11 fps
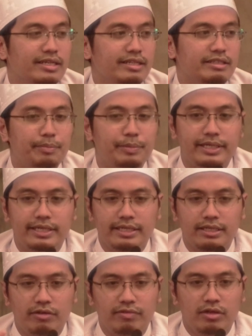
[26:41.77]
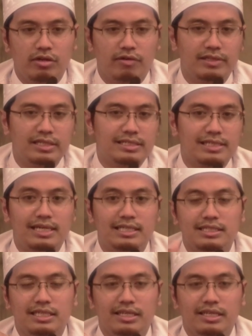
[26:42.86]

in the beginning of, of this class.